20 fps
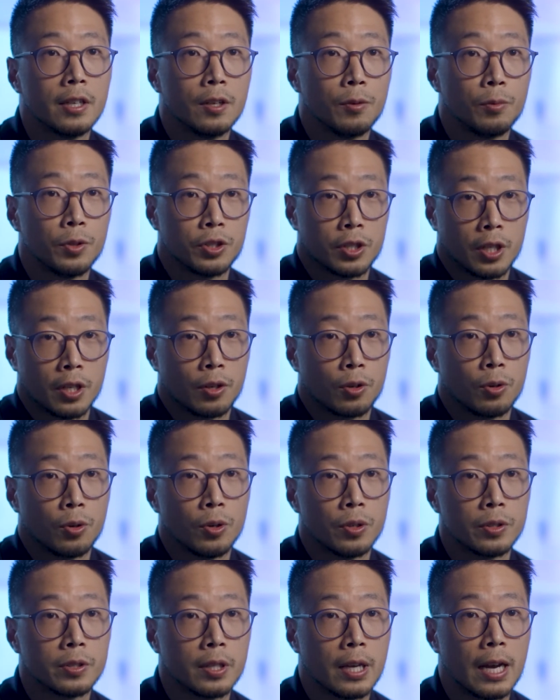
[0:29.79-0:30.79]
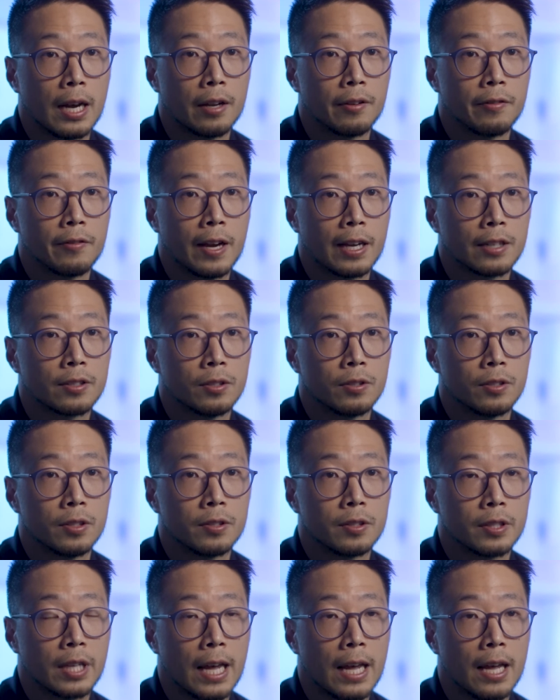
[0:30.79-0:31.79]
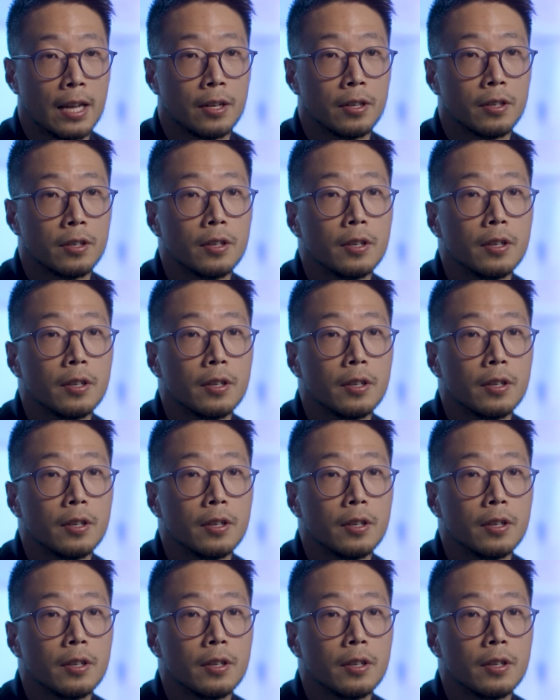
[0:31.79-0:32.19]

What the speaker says: which can cause artifact on the scan.